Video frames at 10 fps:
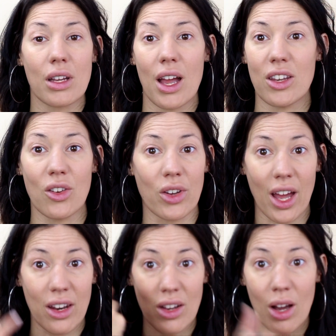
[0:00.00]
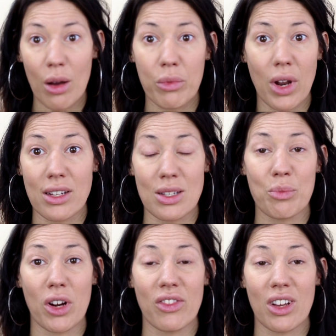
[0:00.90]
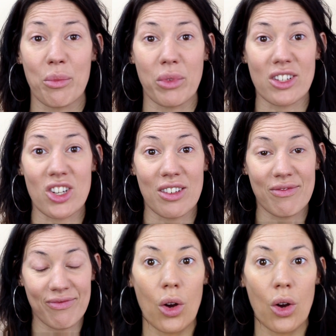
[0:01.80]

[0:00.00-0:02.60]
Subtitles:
and you'll get a nice, perfect complexion.